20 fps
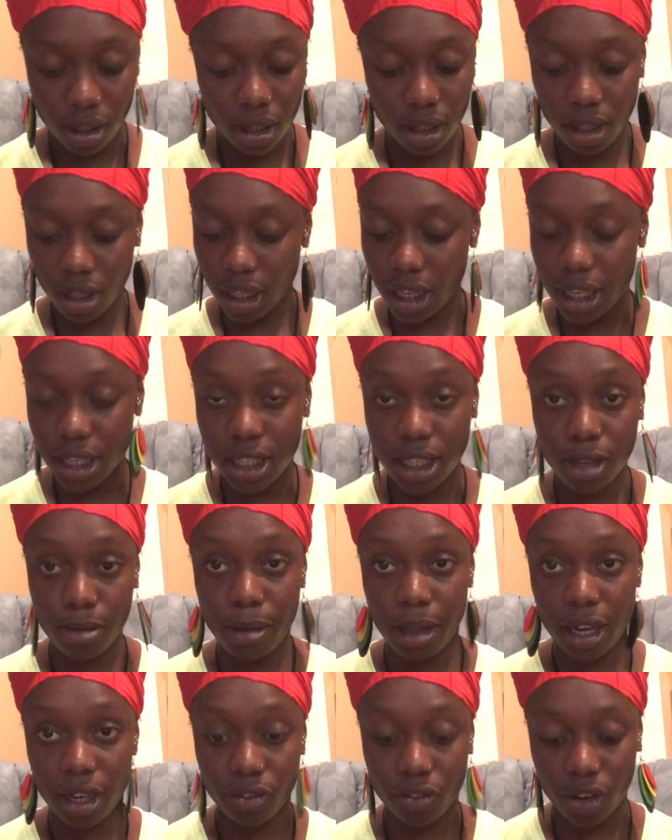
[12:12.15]
Least
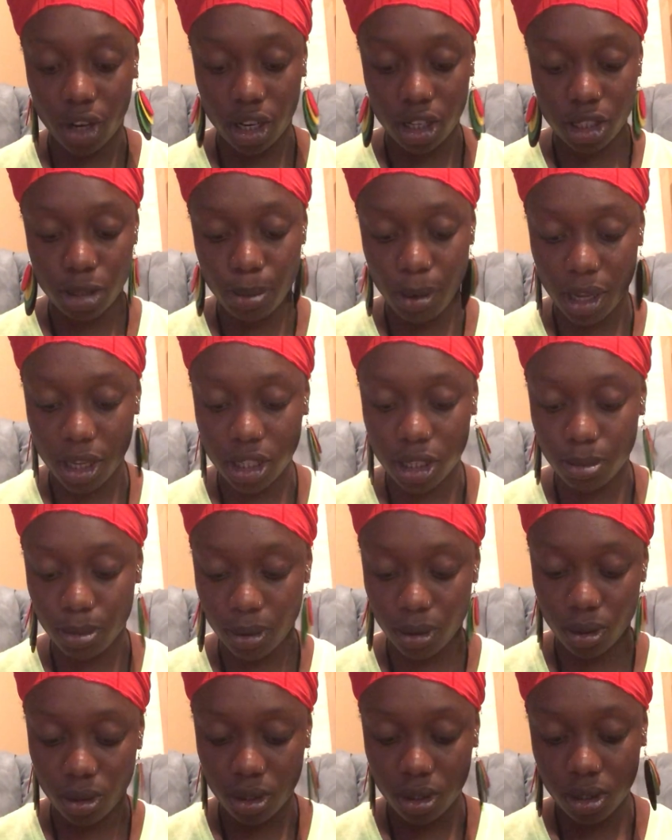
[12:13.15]
amount of cards
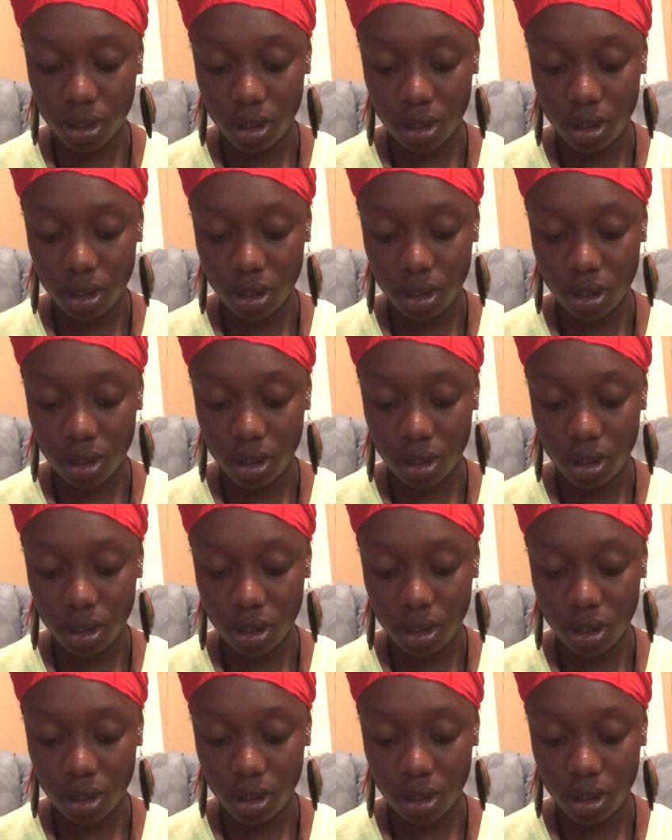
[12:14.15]
possible.